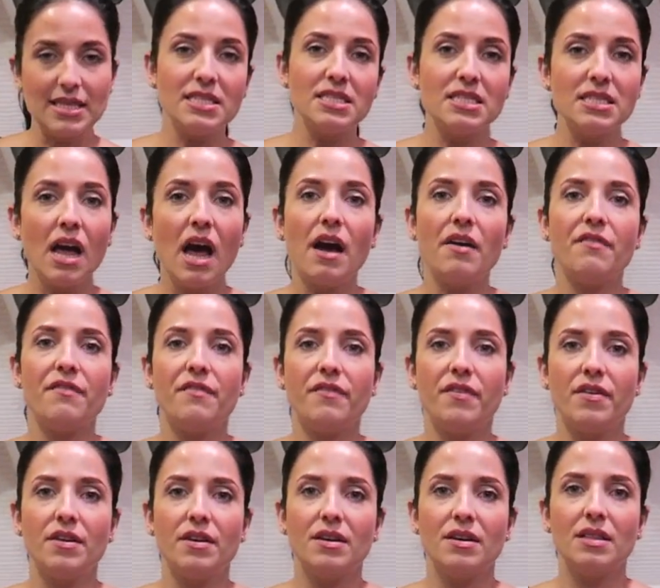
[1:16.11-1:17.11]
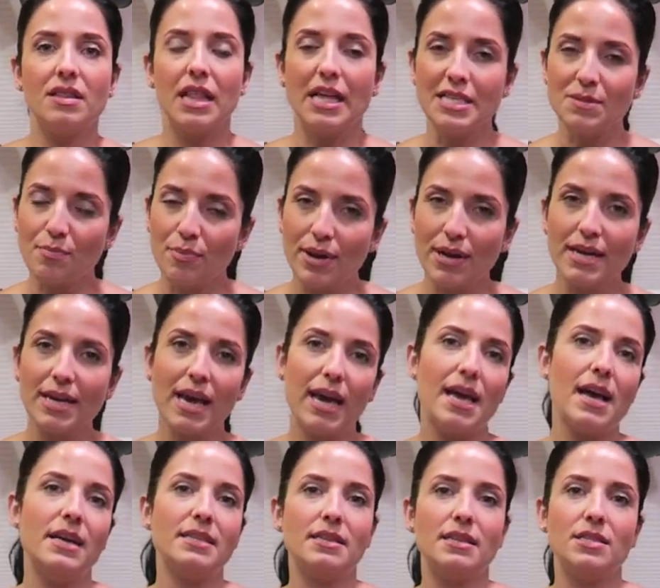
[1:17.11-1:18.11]
Forget the stuff. Let's bring
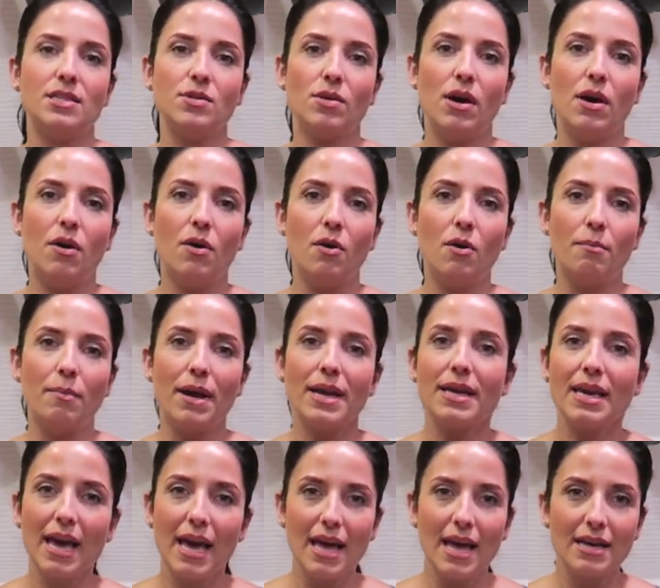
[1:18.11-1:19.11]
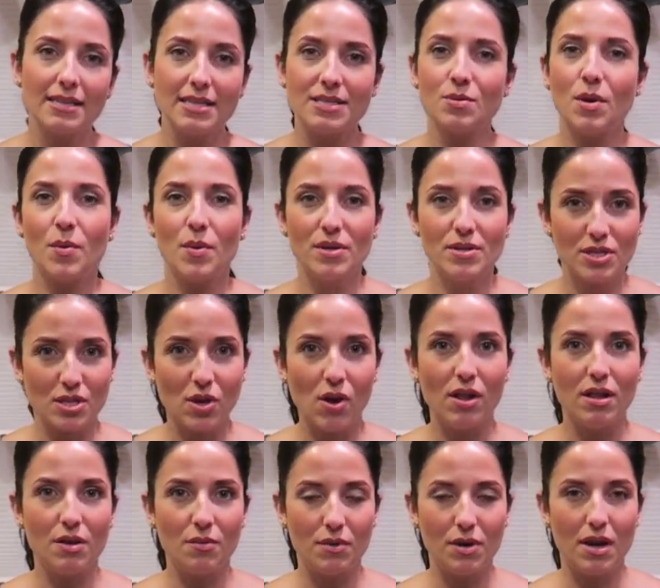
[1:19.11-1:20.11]
chaos into our home. By chaos, that's what we used to
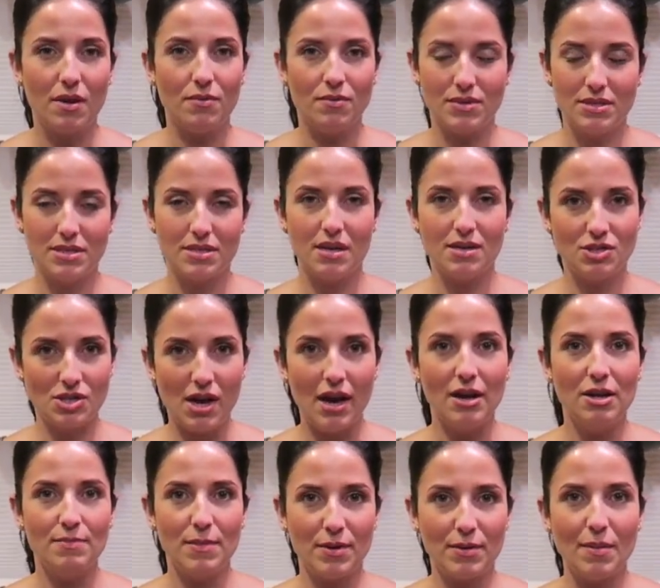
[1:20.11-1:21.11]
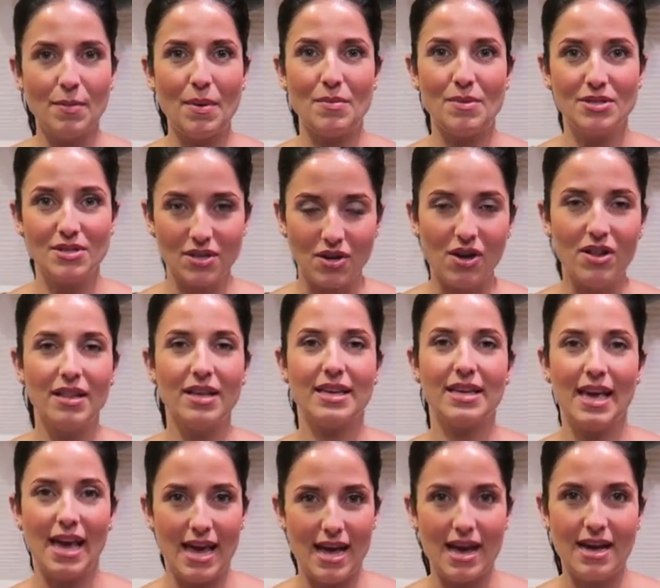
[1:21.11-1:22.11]
call it when I was a child. My grandma used to call it
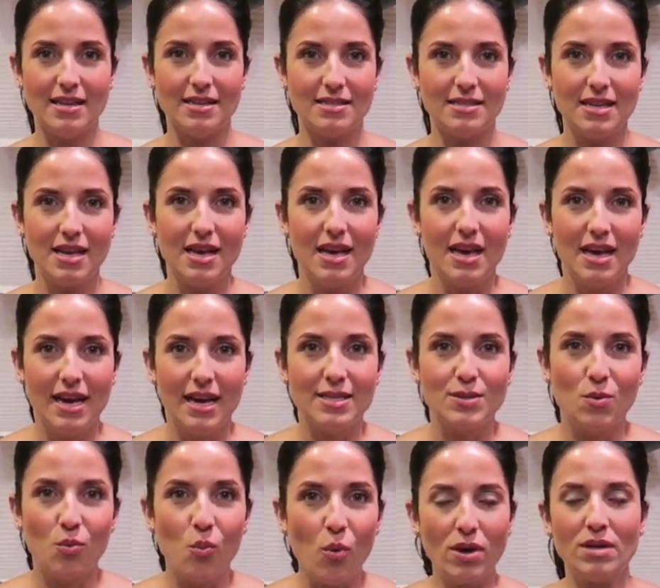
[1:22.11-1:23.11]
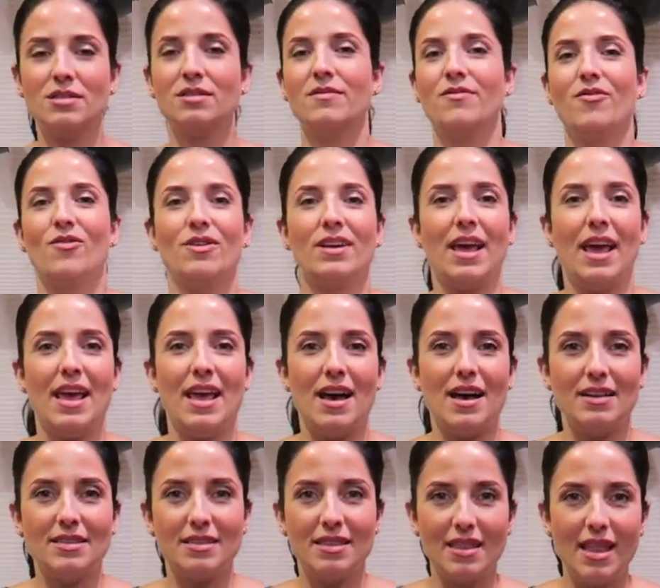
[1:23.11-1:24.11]
chaos. It's wonderful
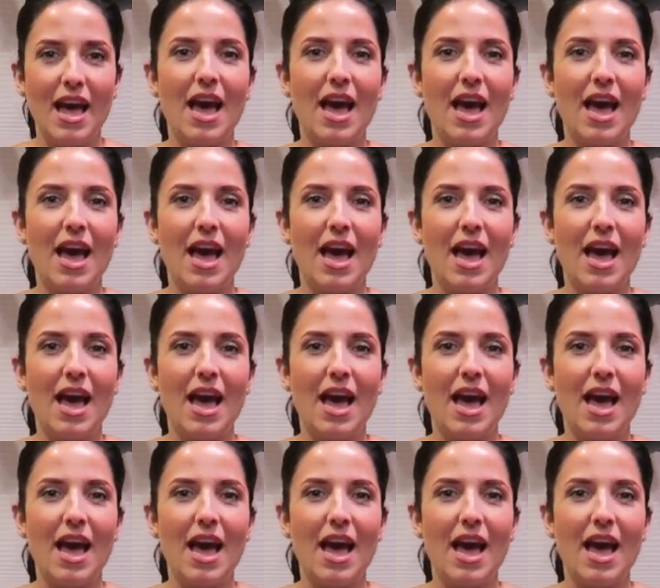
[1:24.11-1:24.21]
chaos, mm -hmm.